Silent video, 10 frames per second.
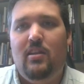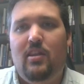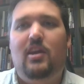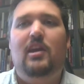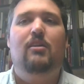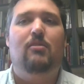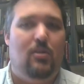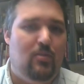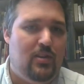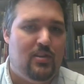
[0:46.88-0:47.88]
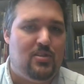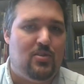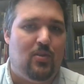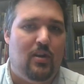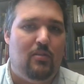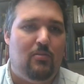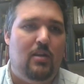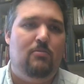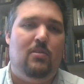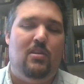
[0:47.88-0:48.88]
the hero in the story,
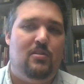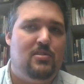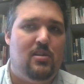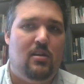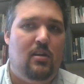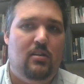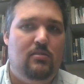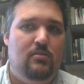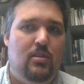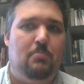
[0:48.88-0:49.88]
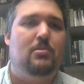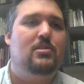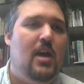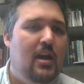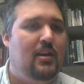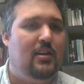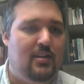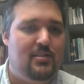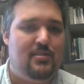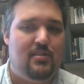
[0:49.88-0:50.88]
right? Whether it's uh, the
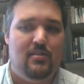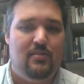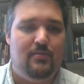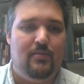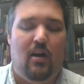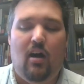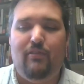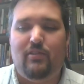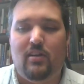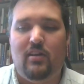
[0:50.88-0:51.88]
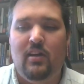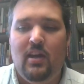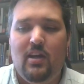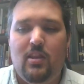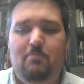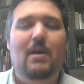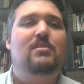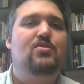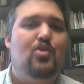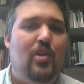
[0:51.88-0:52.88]
protagonist, often the
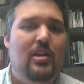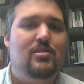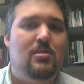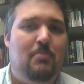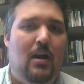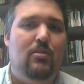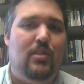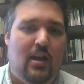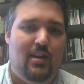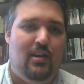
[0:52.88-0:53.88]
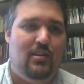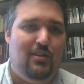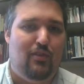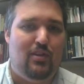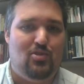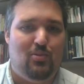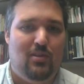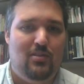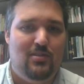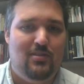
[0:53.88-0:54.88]
best traits about that
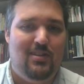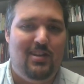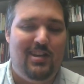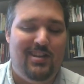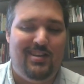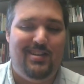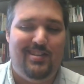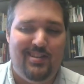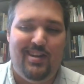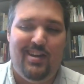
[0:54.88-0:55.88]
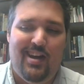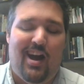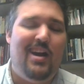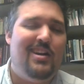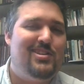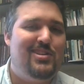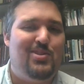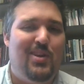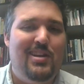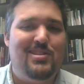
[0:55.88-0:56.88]
individual are actually
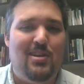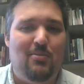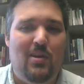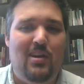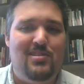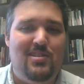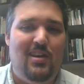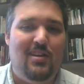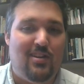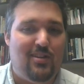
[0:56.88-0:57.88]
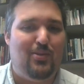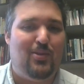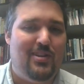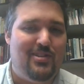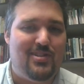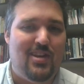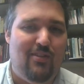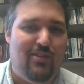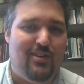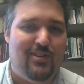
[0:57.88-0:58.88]
traits that we see in our Lord and
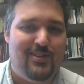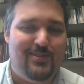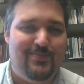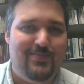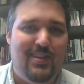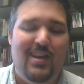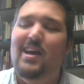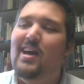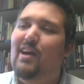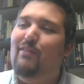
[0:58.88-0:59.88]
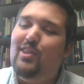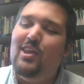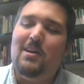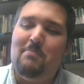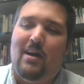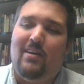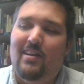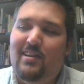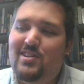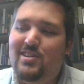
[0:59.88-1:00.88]
Savior if you think about
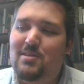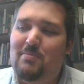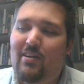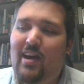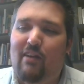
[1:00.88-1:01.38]
it, just about